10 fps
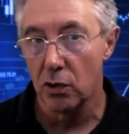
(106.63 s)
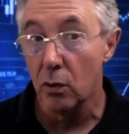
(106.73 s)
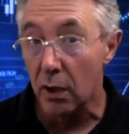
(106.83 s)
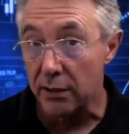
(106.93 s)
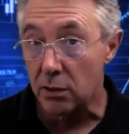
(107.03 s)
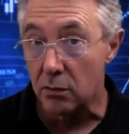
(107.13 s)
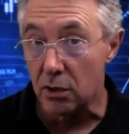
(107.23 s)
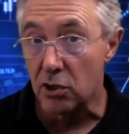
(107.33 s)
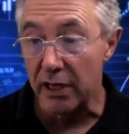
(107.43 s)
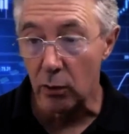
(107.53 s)
So let's
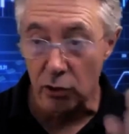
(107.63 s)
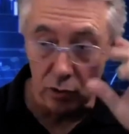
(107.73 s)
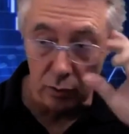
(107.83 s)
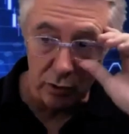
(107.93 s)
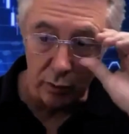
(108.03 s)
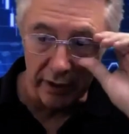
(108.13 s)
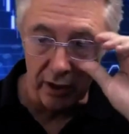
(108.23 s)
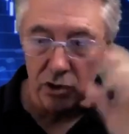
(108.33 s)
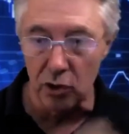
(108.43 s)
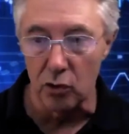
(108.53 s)
distinguish
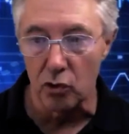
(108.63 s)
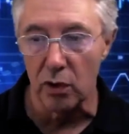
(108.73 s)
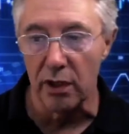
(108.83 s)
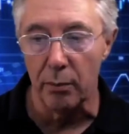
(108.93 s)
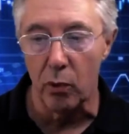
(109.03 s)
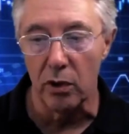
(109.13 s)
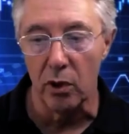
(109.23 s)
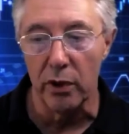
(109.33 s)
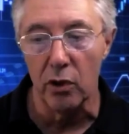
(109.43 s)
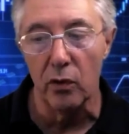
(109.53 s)
between the two. It's really
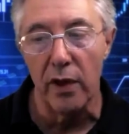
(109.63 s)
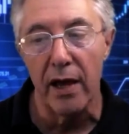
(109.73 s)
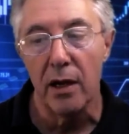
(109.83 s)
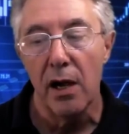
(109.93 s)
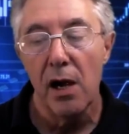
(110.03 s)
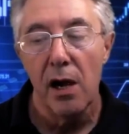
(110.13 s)
important that we do that.